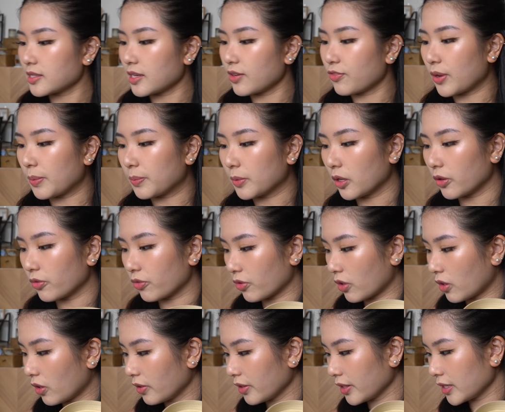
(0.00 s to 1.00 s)
if I'm not
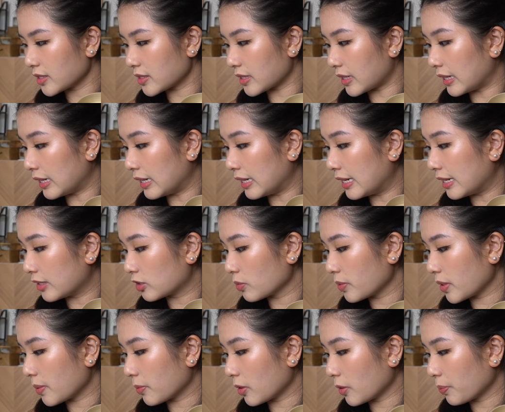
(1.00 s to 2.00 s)
wrong, is a little
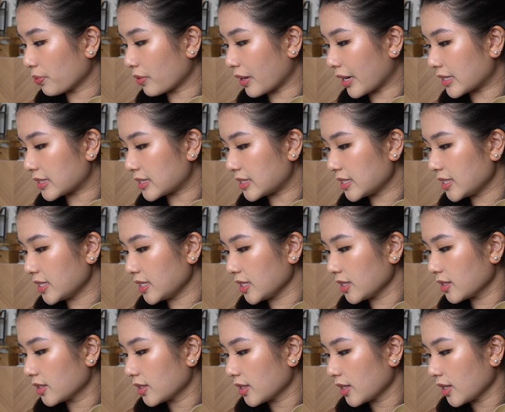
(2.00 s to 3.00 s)
bit more pricey.
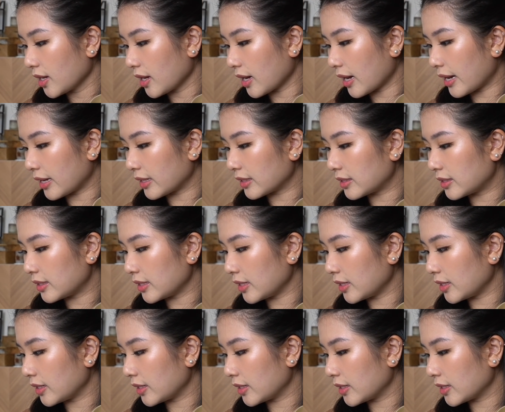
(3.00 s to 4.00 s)
I
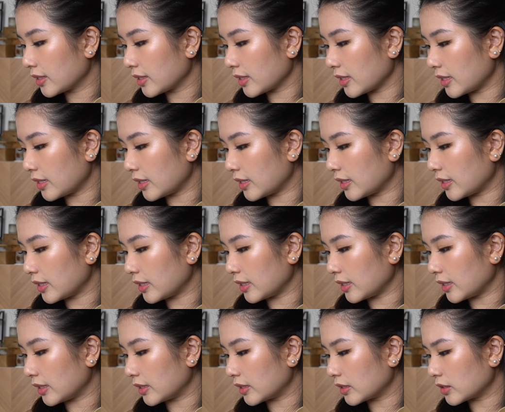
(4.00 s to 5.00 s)
think it
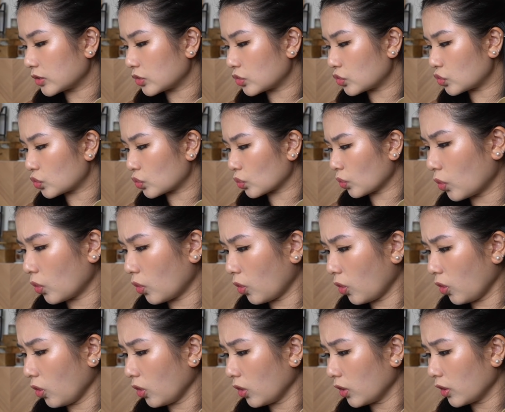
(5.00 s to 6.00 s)
is,
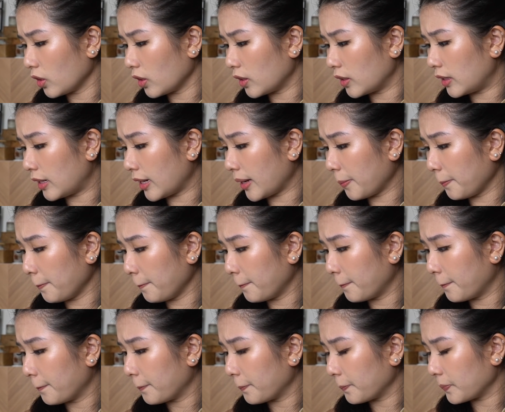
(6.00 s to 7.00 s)
oh damn,
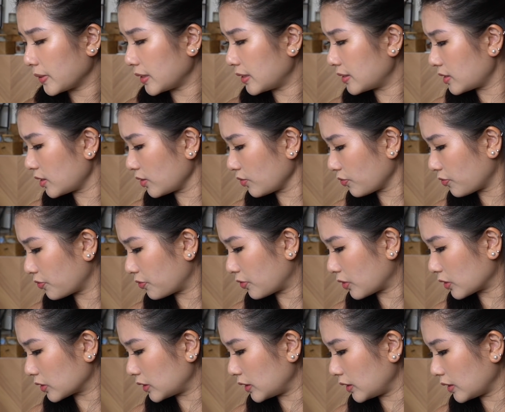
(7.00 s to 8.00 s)
is it
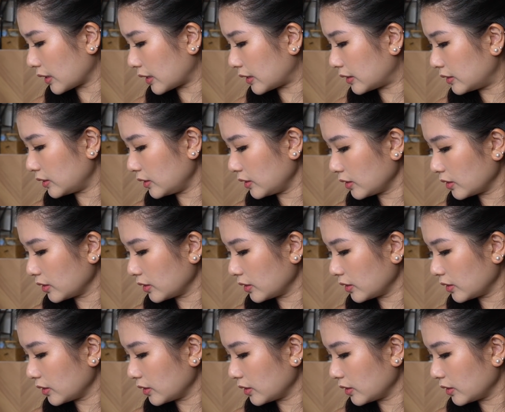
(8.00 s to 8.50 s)
$14.90?